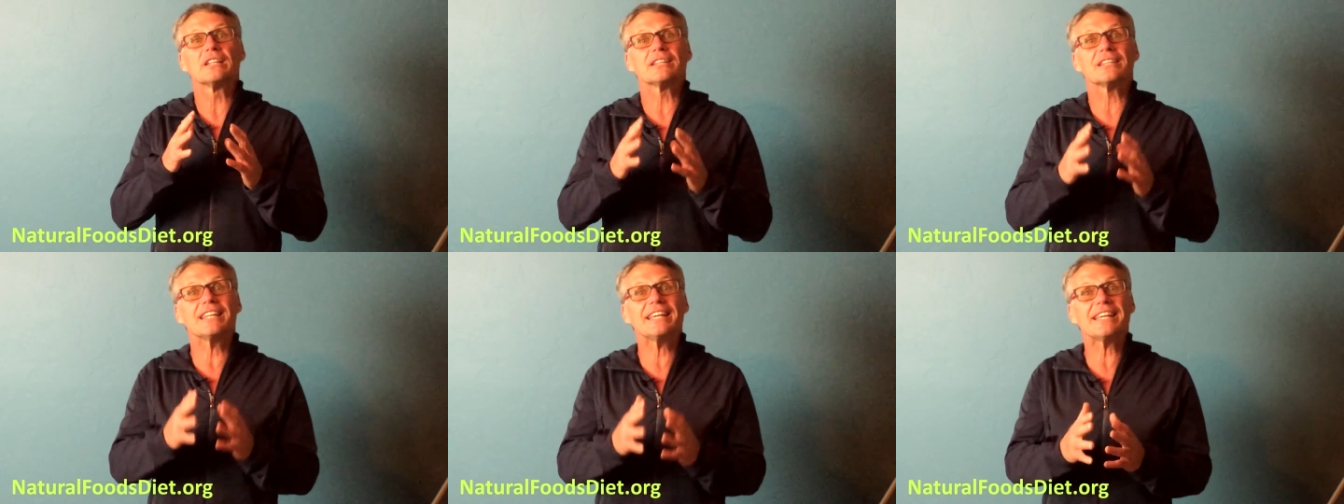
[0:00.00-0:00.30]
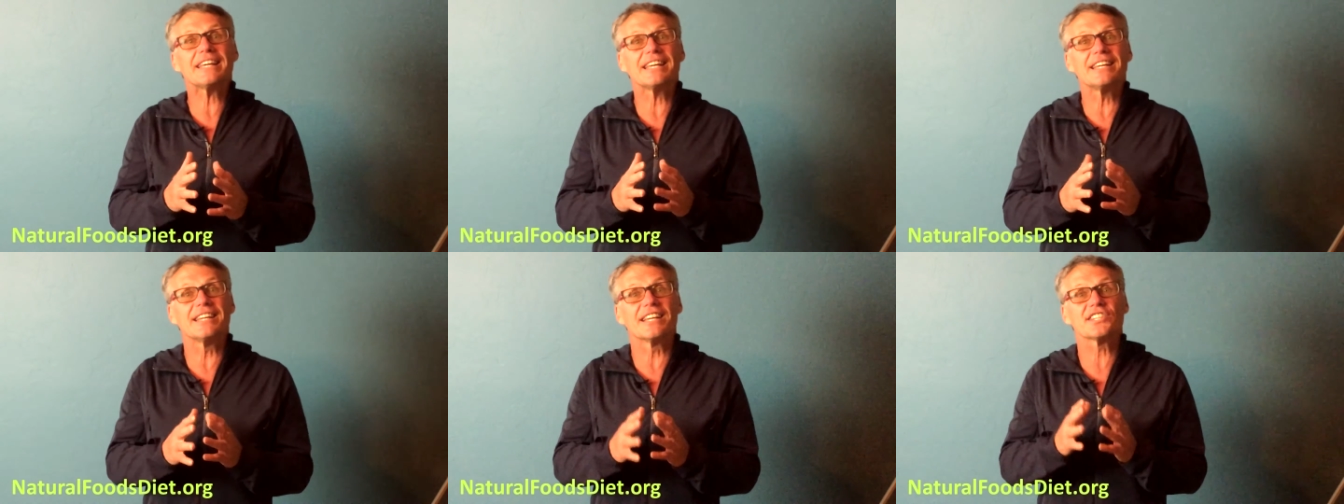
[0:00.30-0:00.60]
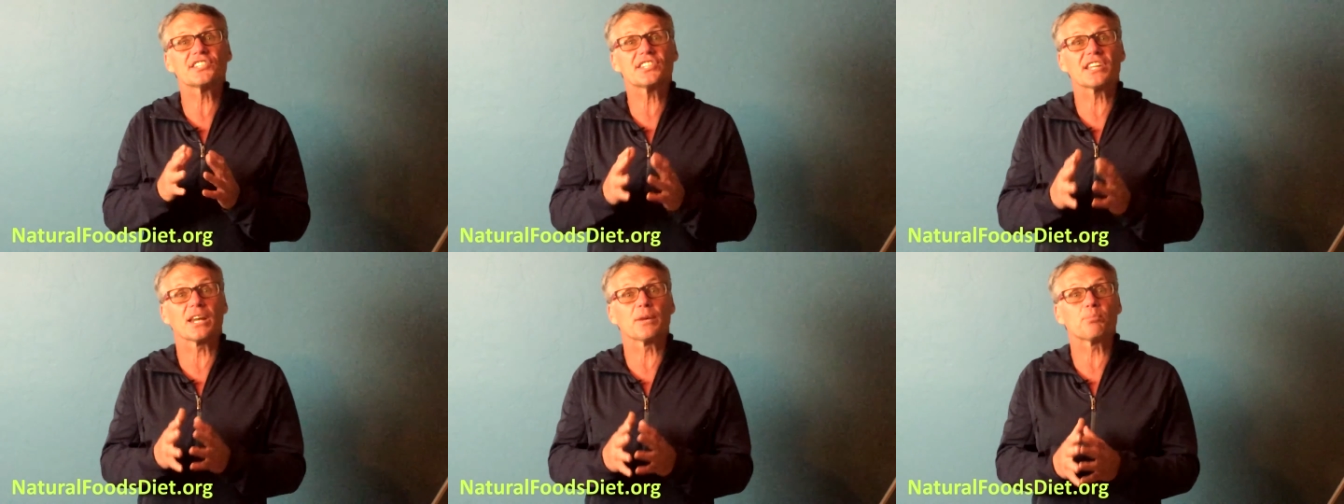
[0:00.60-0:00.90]

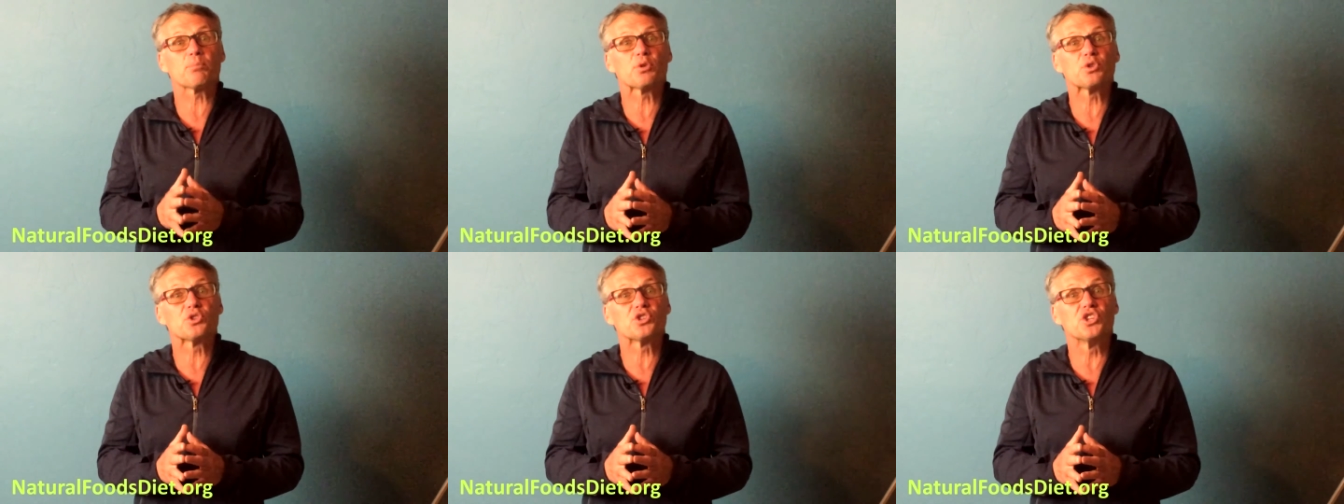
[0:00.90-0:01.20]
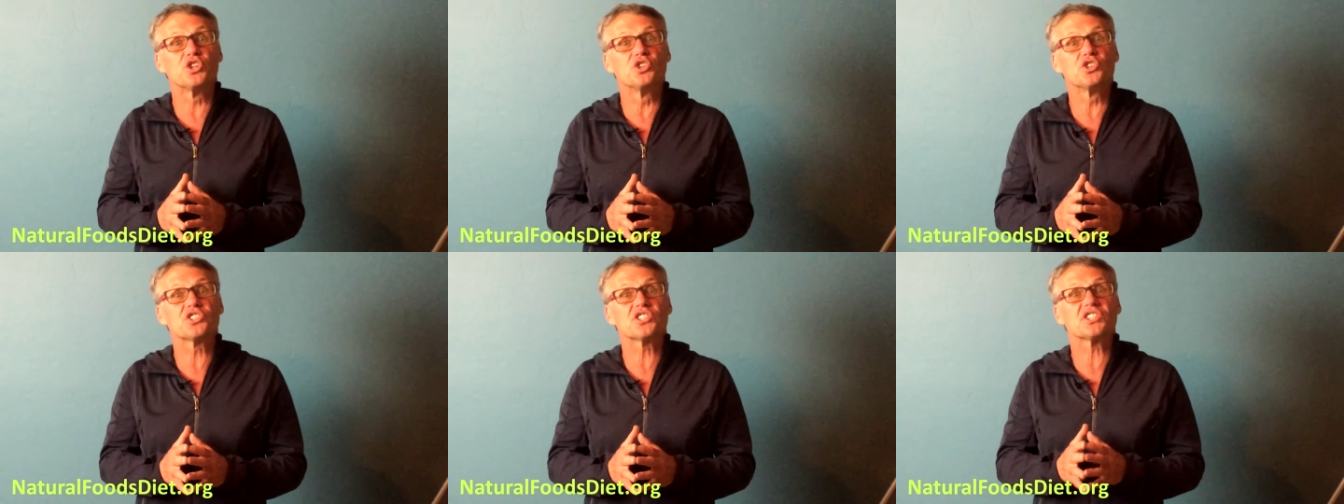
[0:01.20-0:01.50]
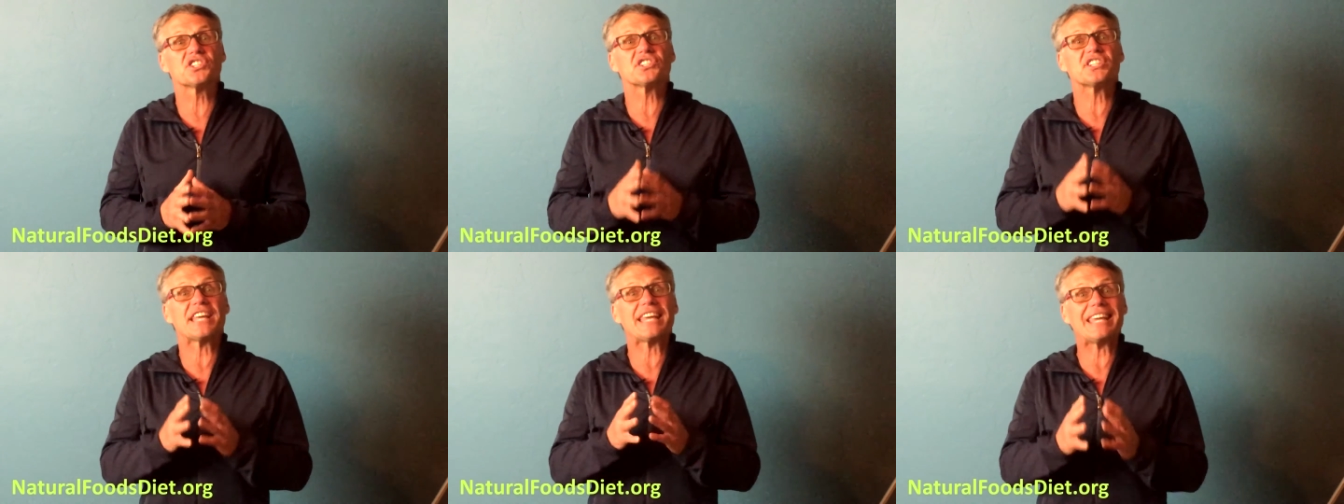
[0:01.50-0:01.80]
leakiness that
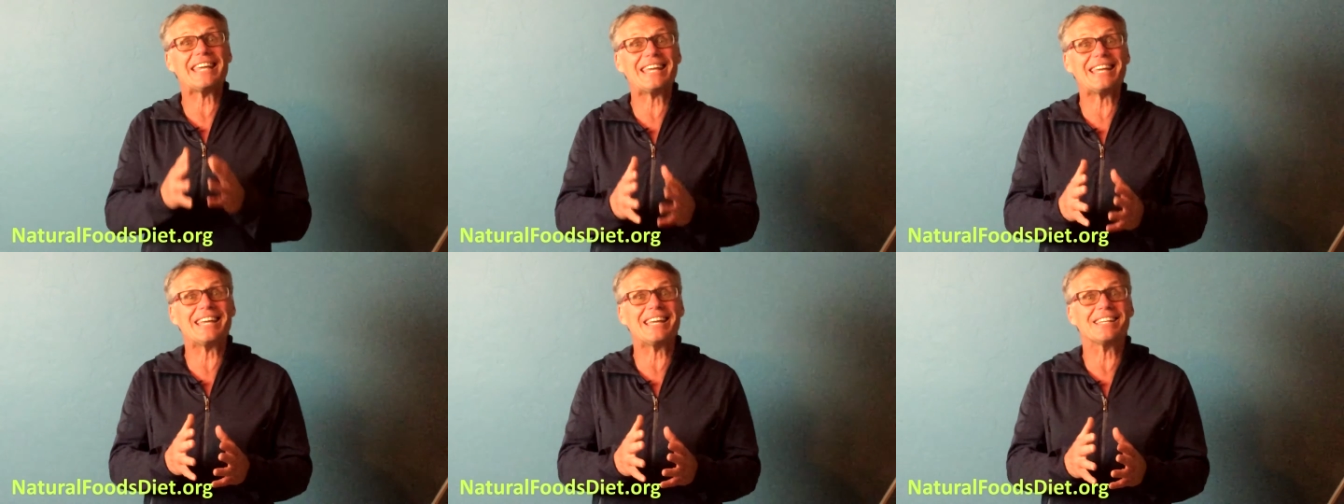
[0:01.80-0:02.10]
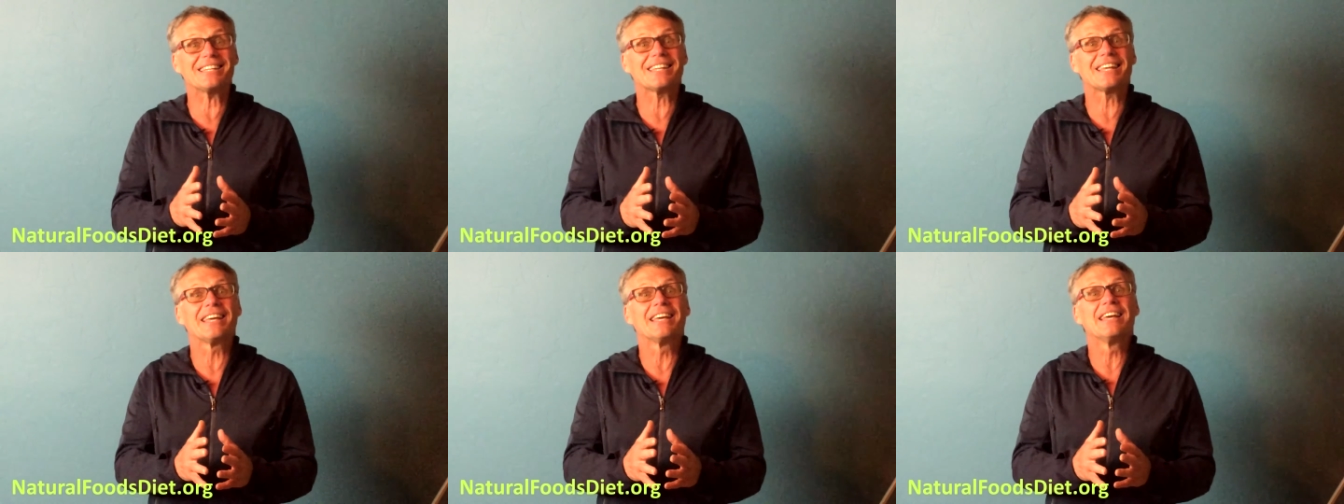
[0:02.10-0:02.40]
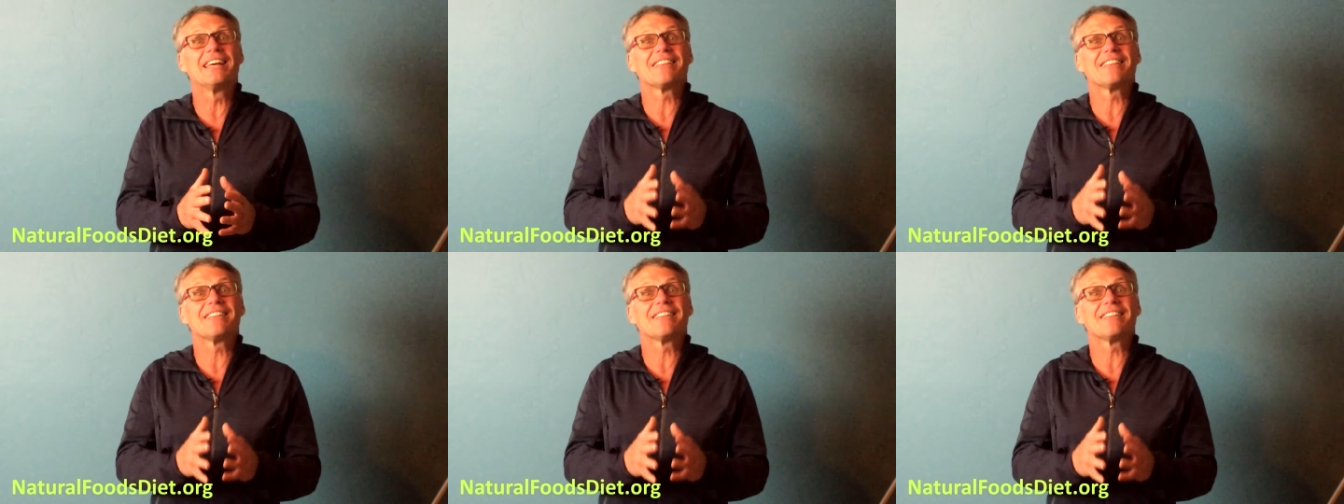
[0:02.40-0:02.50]
produces heat